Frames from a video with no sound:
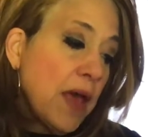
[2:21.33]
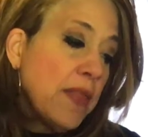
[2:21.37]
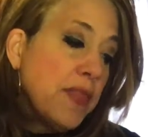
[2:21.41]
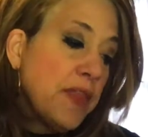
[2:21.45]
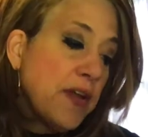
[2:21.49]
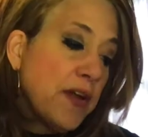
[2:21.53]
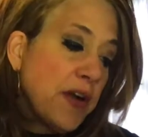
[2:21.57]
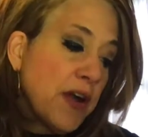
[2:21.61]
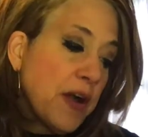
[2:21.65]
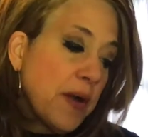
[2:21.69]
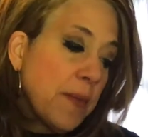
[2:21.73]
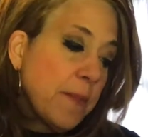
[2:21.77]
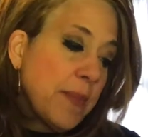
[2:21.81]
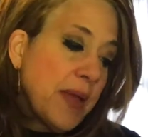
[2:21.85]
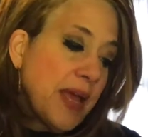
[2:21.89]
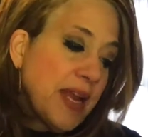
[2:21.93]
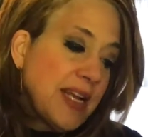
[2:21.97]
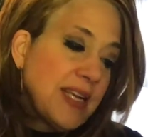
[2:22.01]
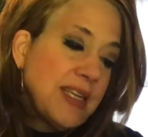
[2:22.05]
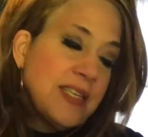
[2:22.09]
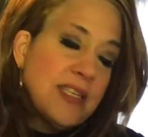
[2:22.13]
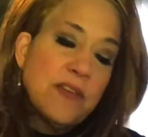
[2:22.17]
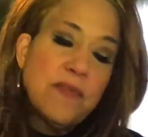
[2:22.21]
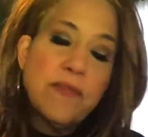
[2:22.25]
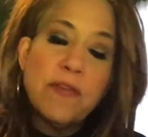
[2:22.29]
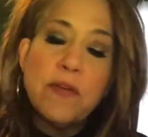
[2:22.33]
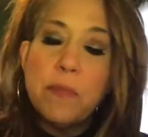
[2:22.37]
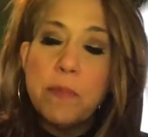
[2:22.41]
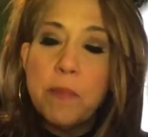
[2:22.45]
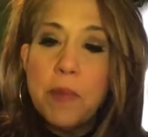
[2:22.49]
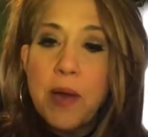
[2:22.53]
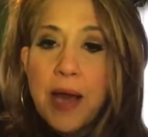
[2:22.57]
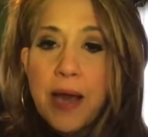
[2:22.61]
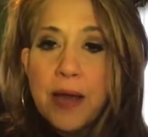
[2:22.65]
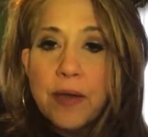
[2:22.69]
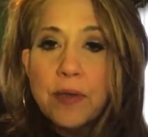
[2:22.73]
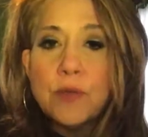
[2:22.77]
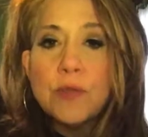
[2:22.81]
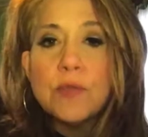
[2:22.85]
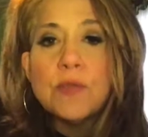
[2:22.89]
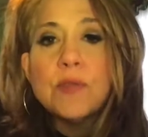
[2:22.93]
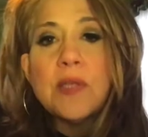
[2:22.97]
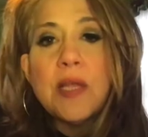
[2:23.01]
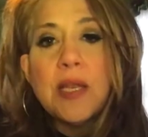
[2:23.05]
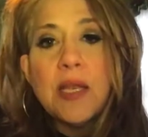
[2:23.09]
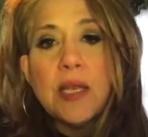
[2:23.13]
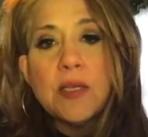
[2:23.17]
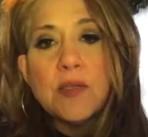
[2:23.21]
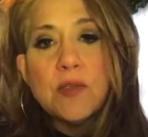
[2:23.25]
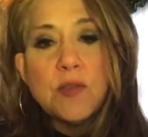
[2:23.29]
There are many different models
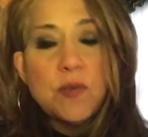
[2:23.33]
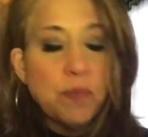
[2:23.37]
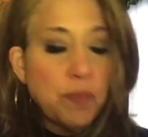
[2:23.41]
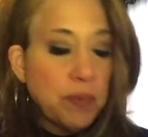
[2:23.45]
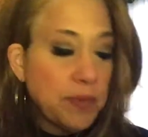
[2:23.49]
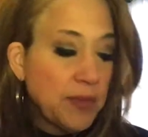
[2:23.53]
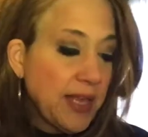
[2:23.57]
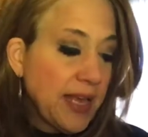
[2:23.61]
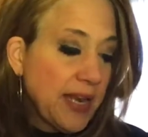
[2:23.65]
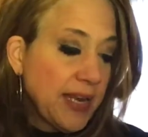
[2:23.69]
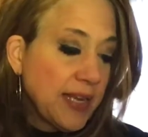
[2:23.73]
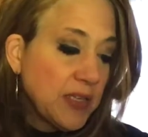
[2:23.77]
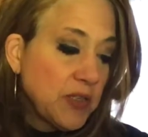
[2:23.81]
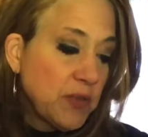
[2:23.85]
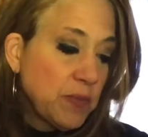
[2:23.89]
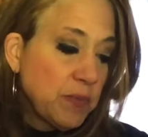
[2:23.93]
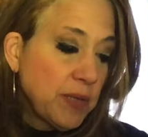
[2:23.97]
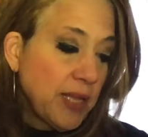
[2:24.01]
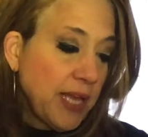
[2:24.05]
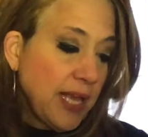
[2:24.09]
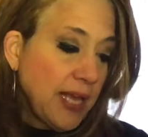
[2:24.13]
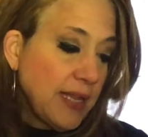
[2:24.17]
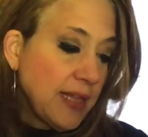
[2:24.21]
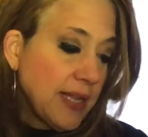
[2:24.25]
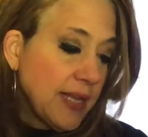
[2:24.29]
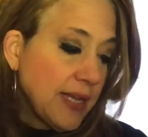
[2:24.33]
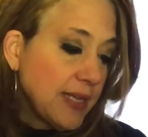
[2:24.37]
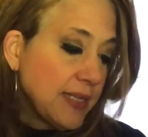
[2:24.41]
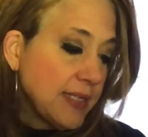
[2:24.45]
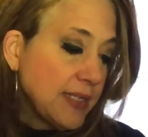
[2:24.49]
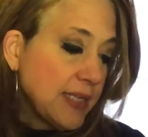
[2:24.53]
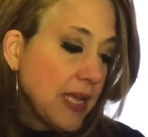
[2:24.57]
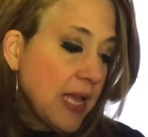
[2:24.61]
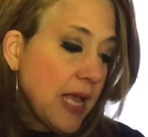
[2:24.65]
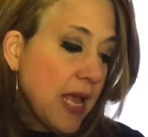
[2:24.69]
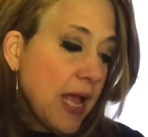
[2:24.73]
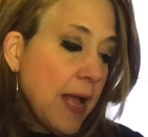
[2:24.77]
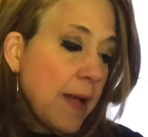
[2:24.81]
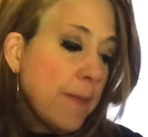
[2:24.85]
that explain this,